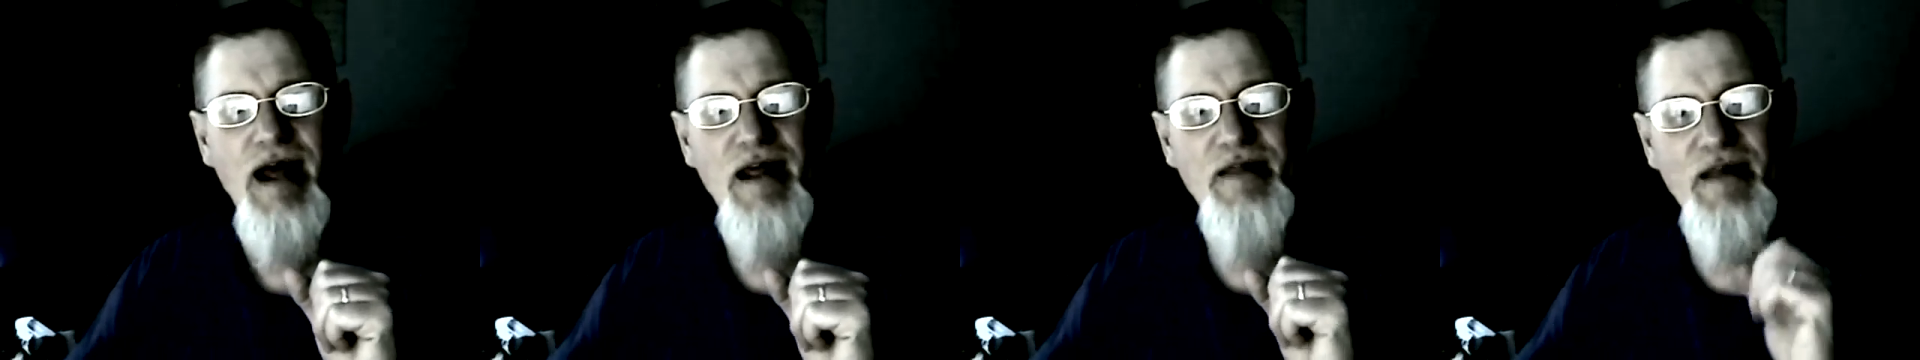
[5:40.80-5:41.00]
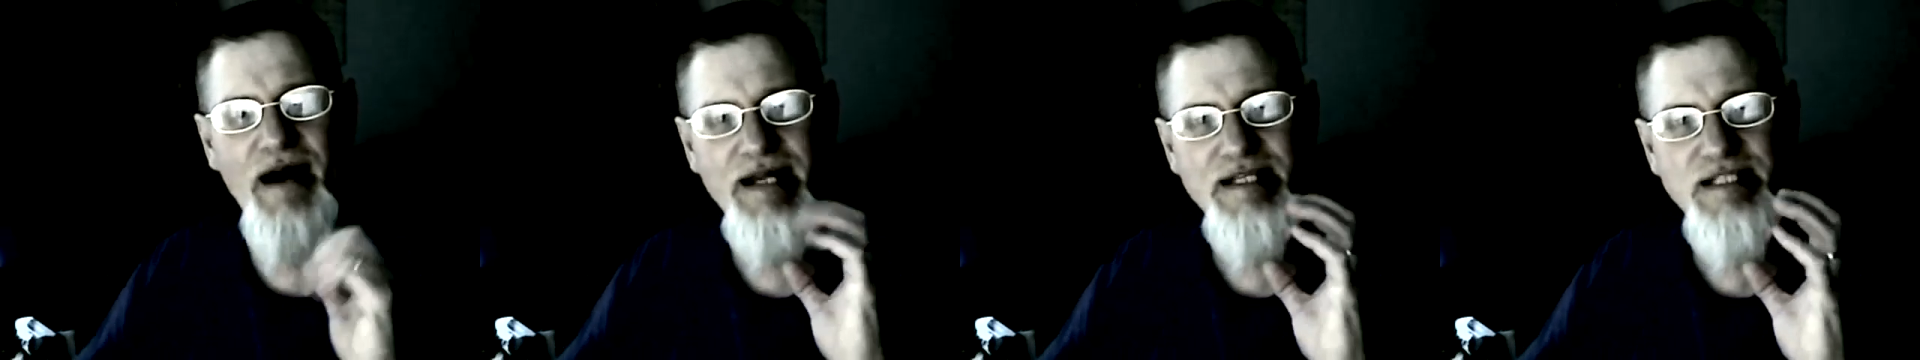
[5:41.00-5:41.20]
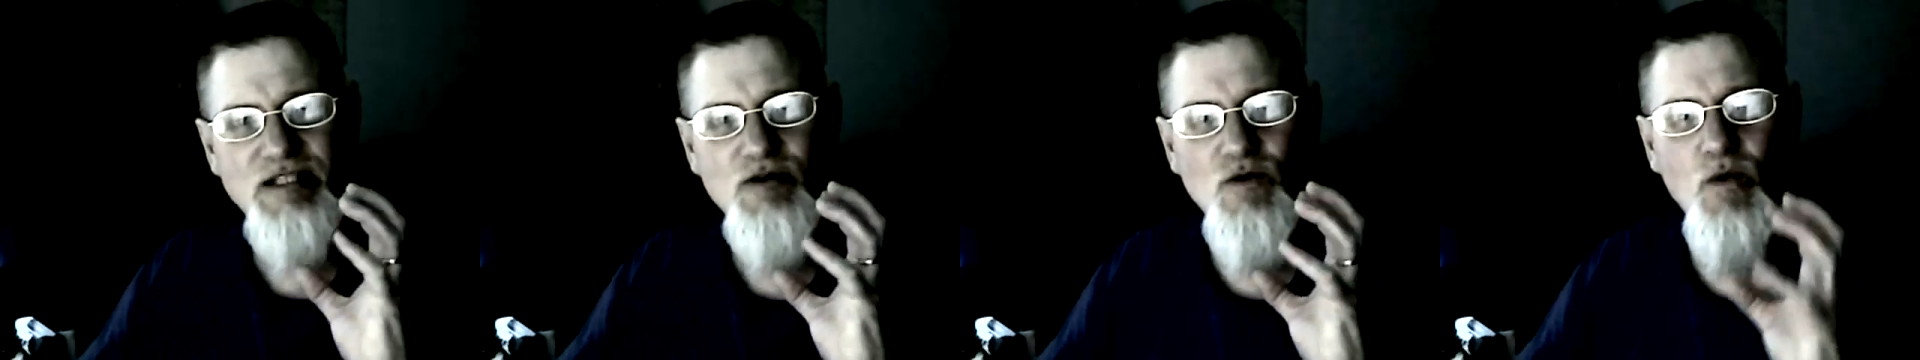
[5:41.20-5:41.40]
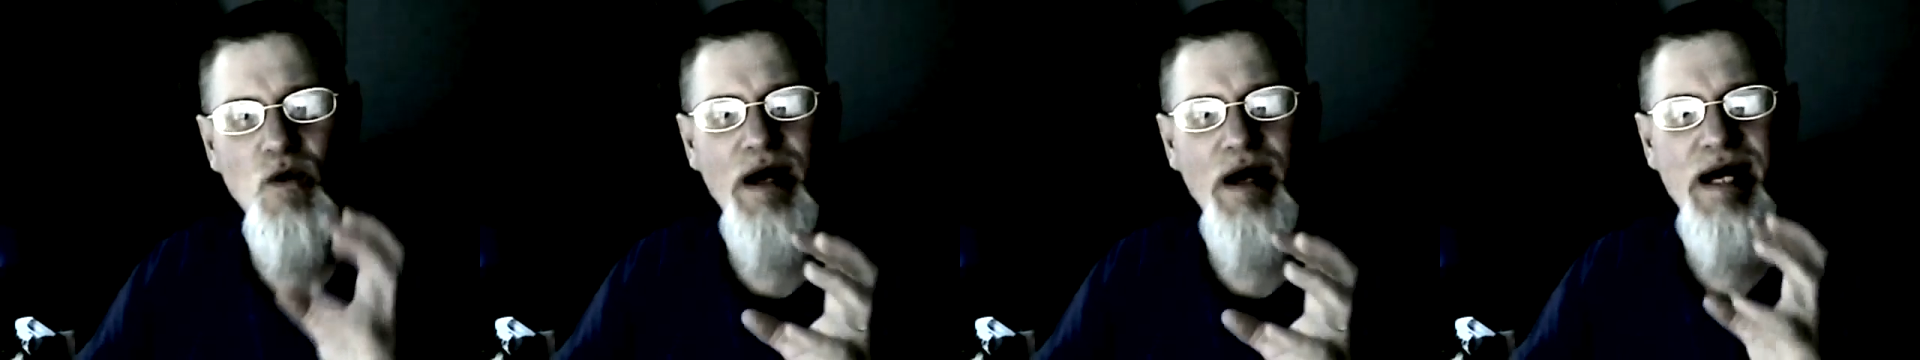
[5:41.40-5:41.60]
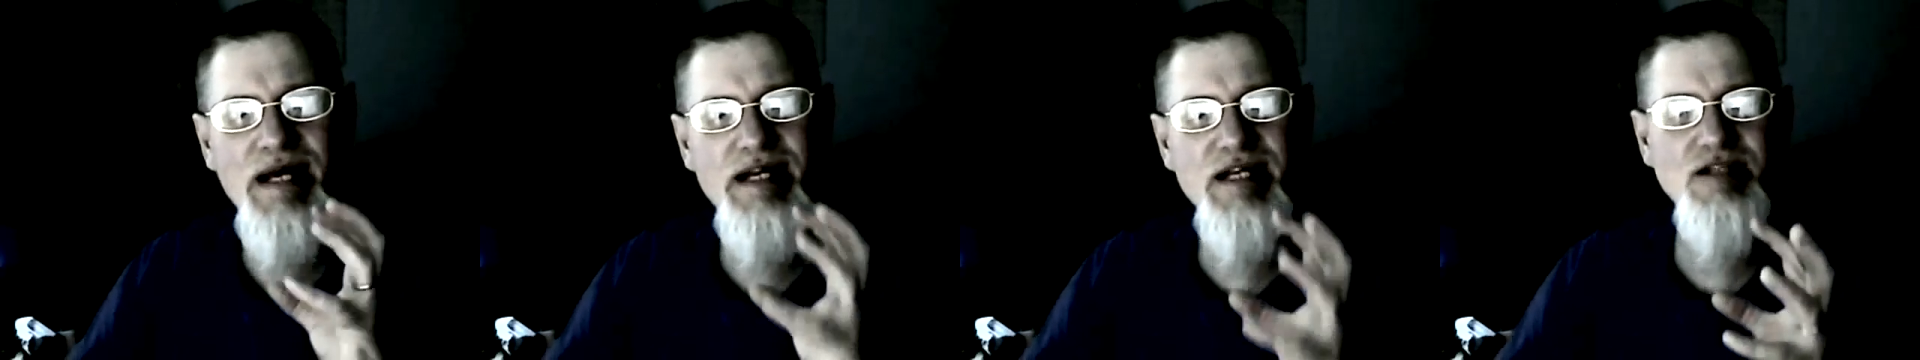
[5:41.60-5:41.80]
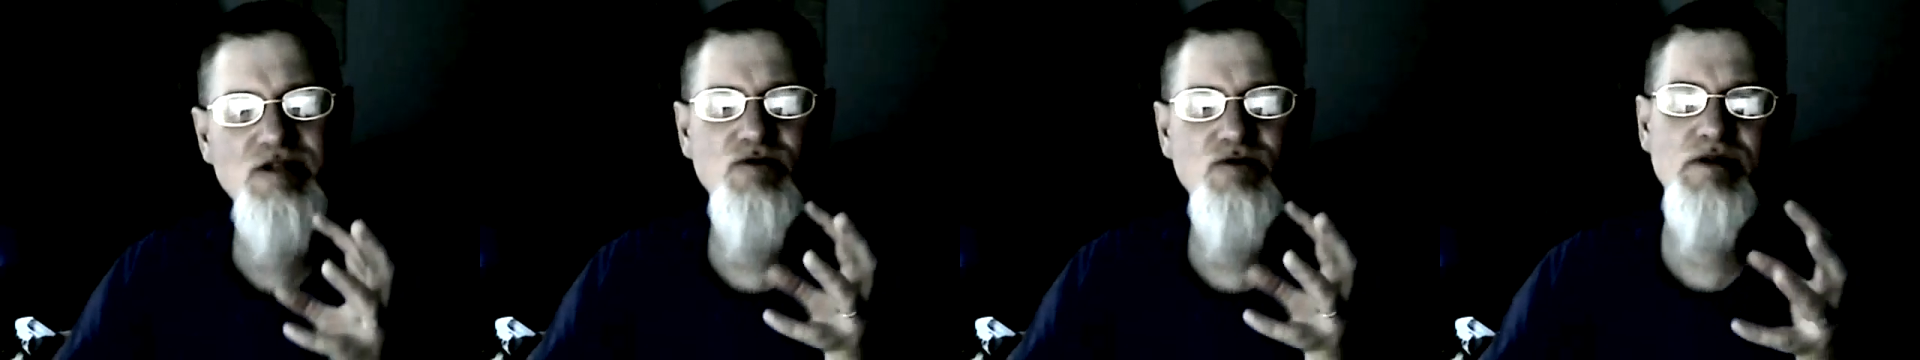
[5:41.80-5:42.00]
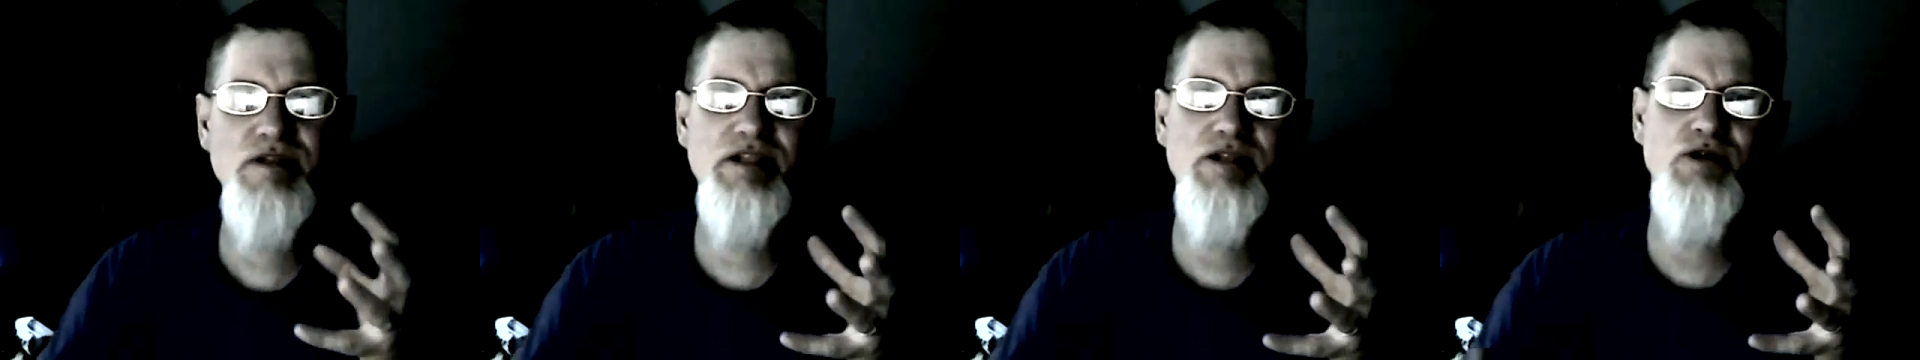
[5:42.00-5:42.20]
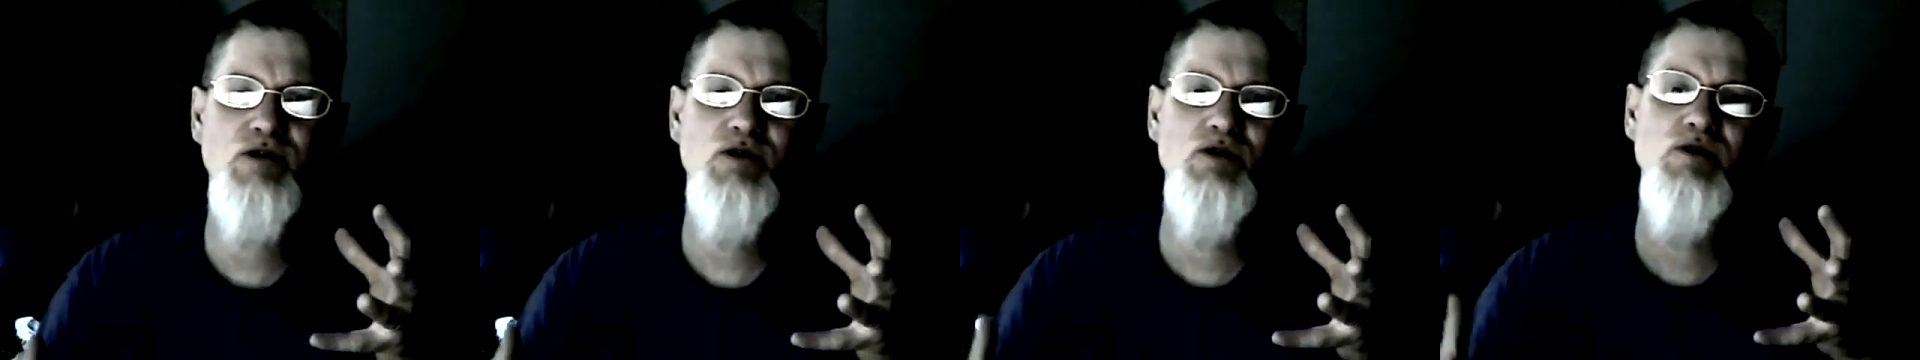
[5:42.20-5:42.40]
And that's the way it is
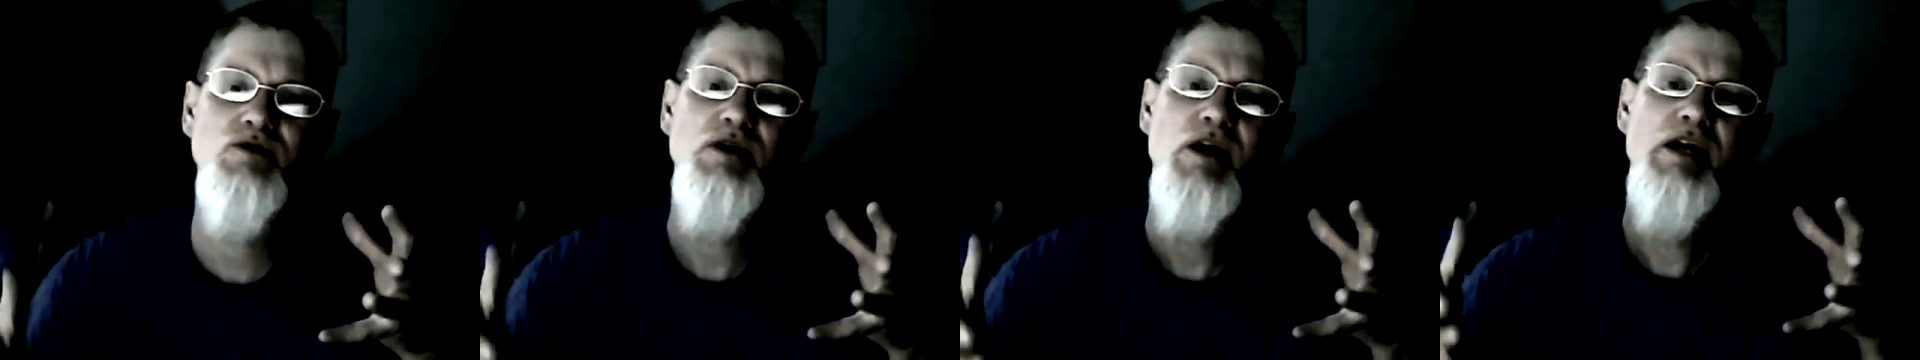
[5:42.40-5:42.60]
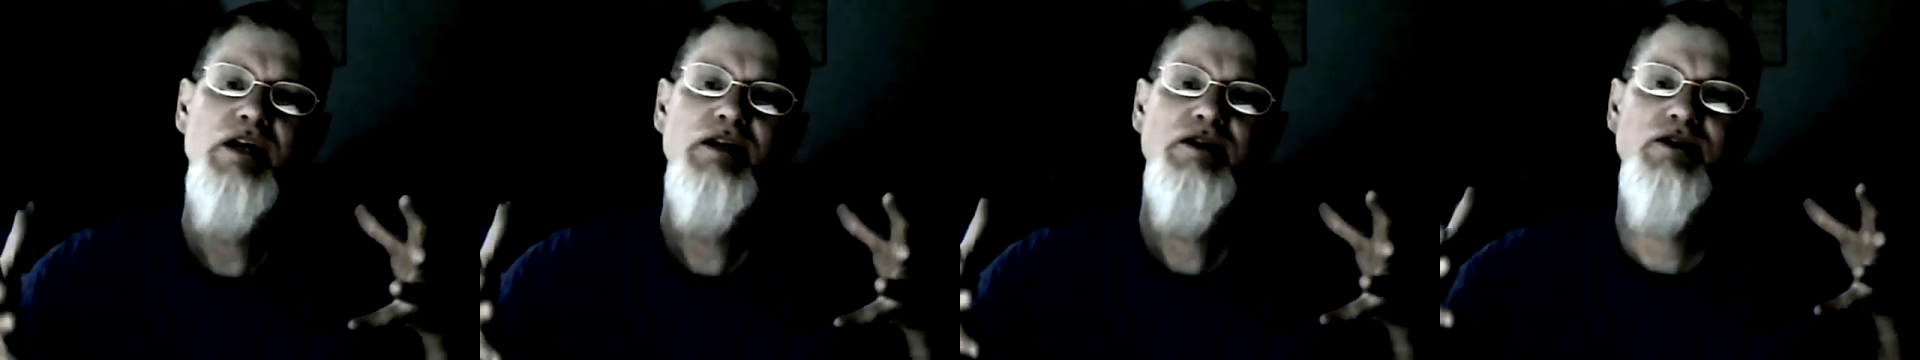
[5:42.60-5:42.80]
with the truth.